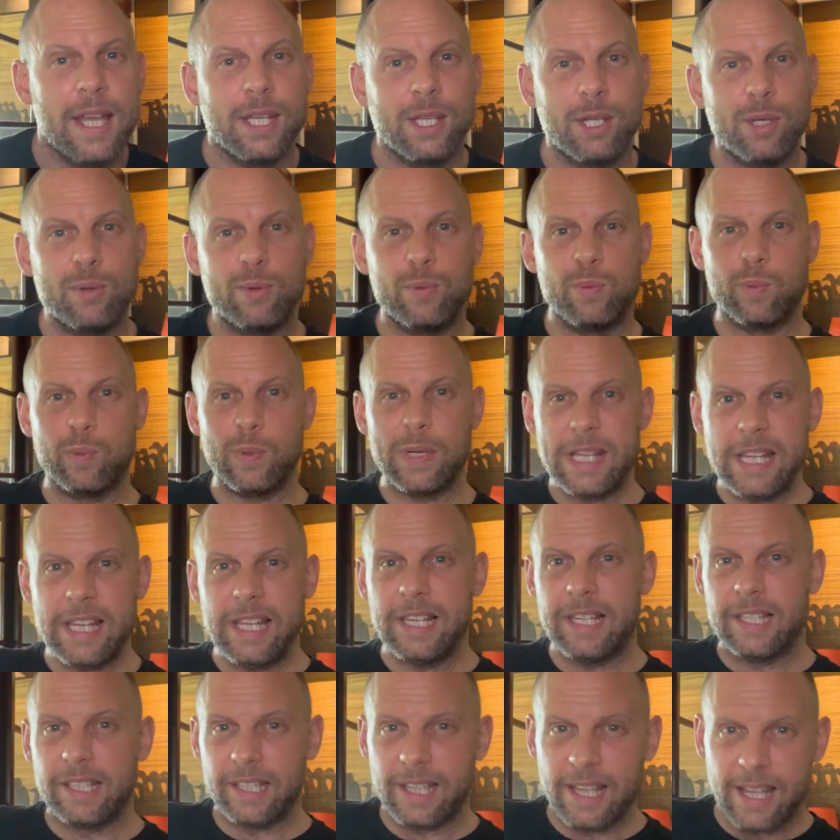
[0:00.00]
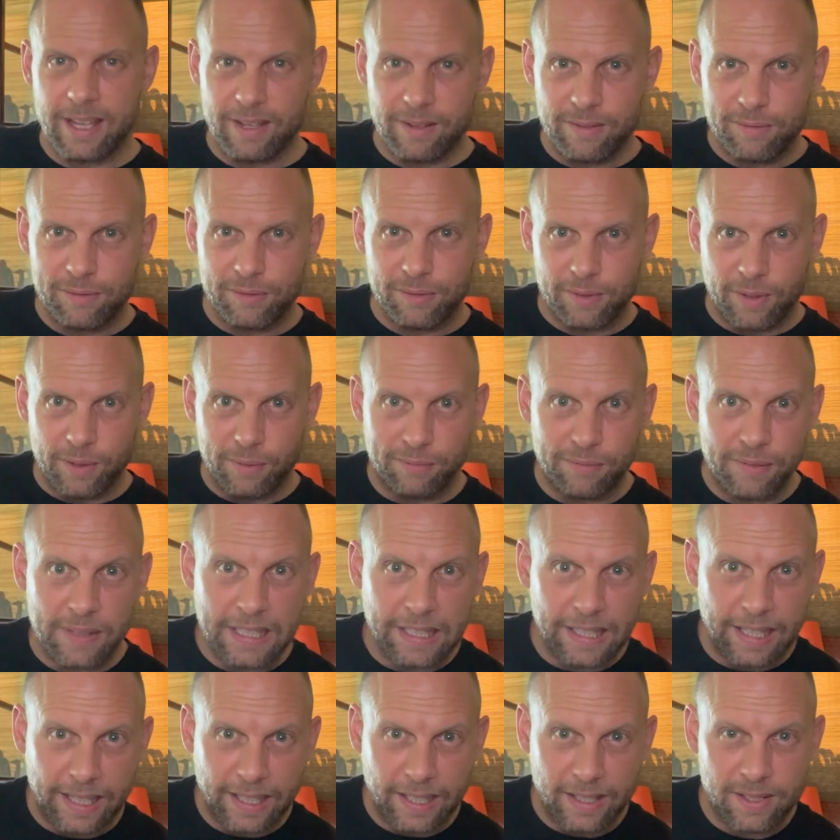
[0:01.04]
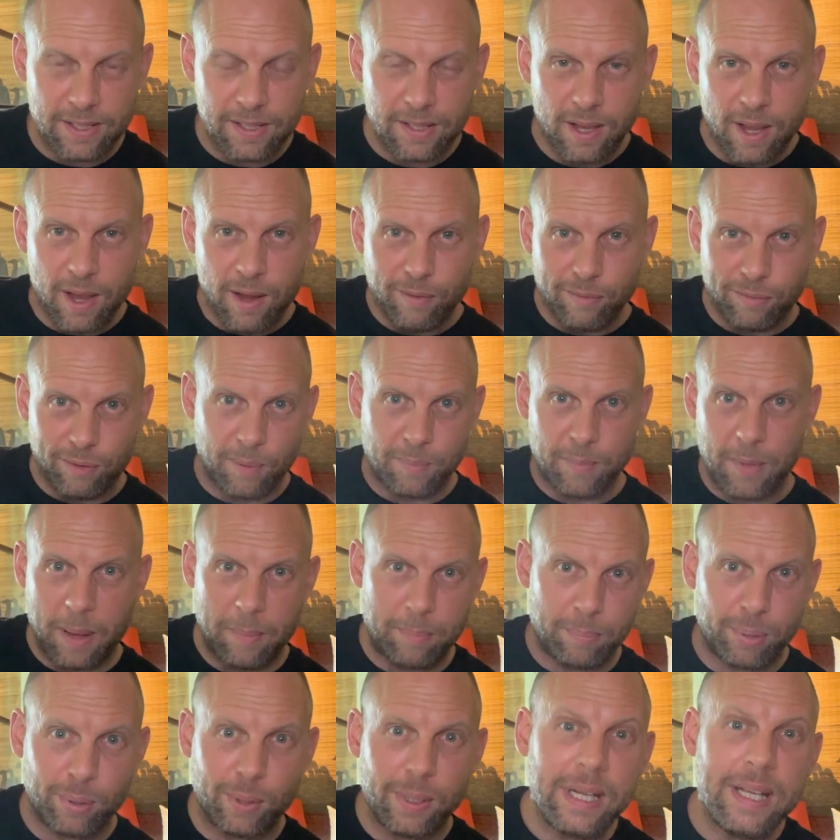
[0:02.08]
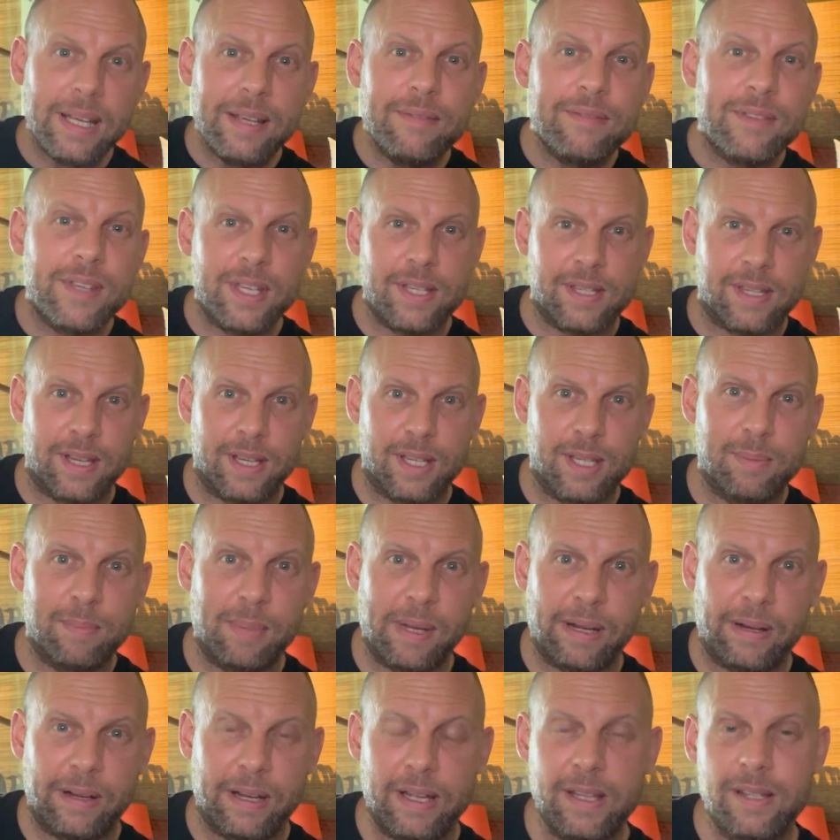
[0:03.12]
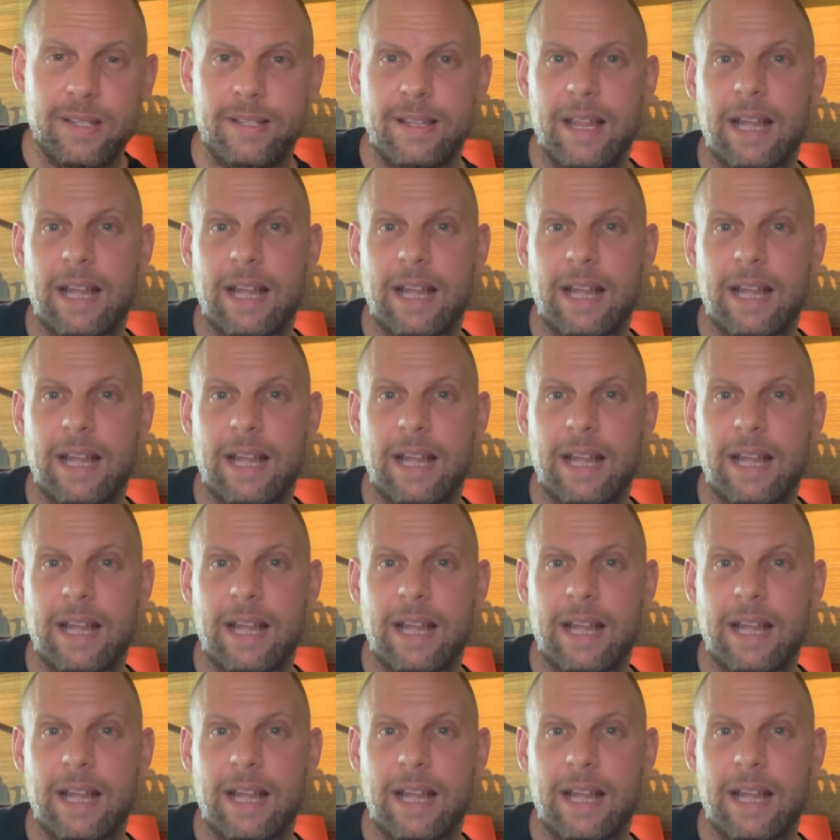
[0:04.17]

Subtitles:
You relive the feelings from that previous experience,